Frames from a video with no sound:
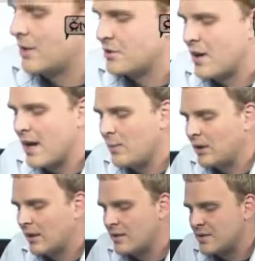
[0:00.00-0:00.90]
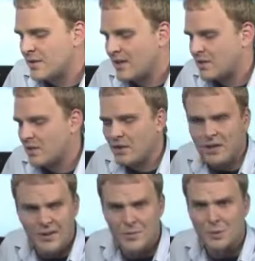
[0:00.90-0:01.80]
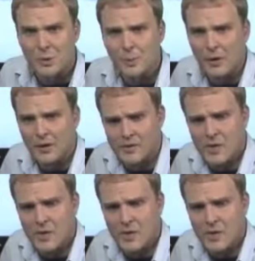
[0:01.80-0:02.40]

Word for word: tray, because that's you know, that's where the real party's